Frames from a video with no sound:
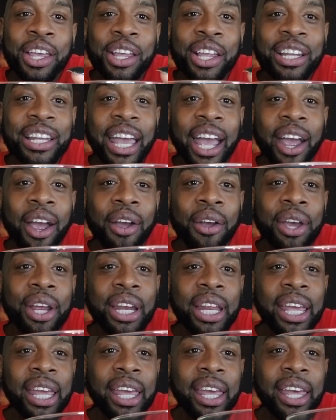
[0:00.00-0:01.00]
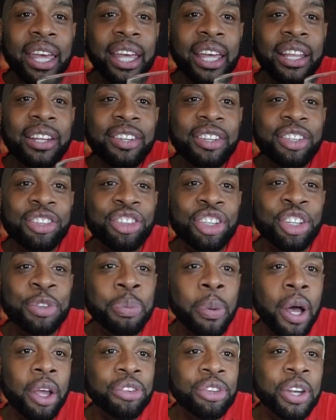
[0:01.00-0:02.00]
There it is. She
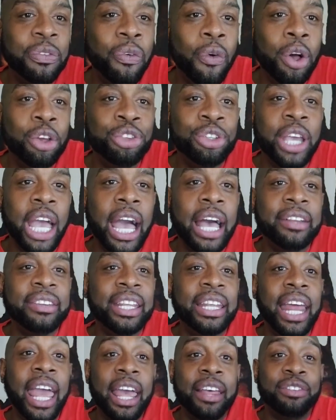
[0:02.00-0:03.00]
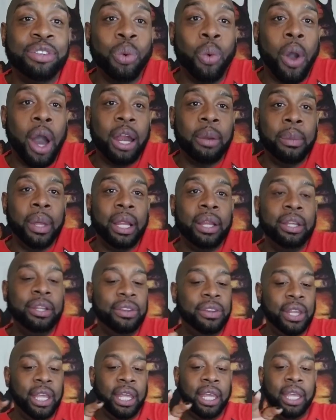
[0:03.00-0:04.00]
sponsored it for us, you guys. It has the watermelon,
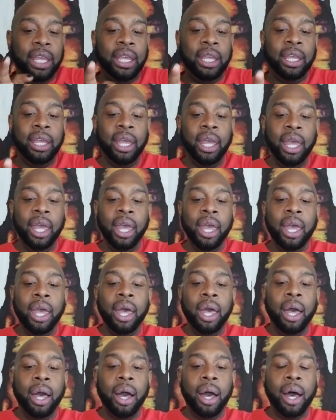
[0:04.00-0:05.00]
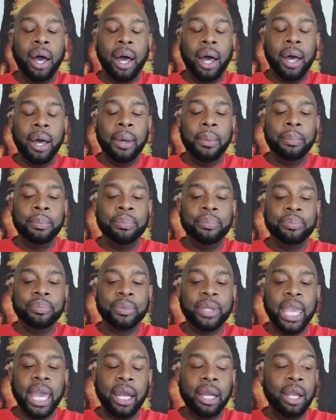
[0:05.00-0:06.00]
the um,
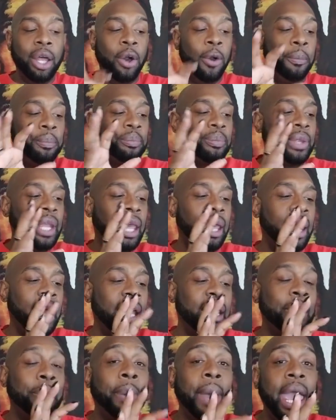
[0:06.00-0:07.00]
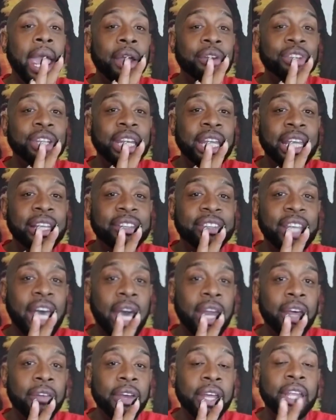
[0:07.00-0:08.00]
cantaloupe, and the pears in the
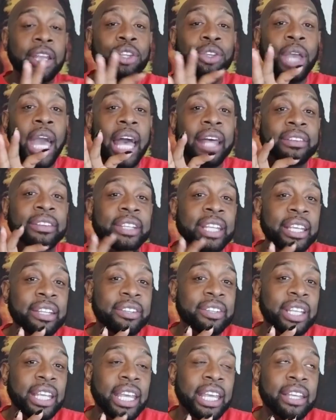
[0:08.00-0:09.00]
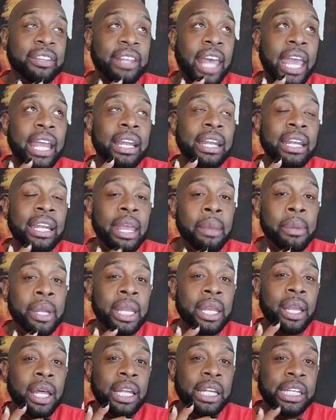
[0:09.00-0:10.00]
inside of it. You guys, this is a
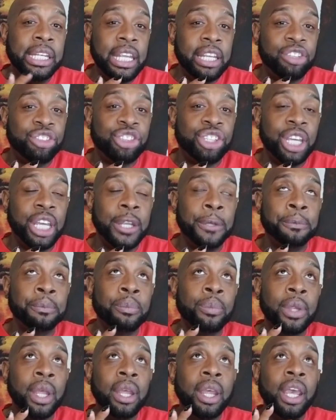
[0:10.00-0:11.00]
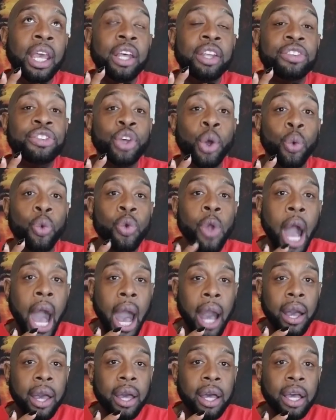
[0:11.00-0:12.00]
limited edition Ciroc
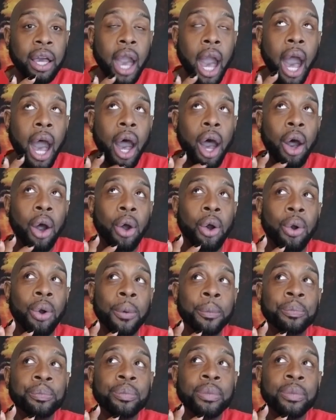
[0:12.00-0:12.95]
called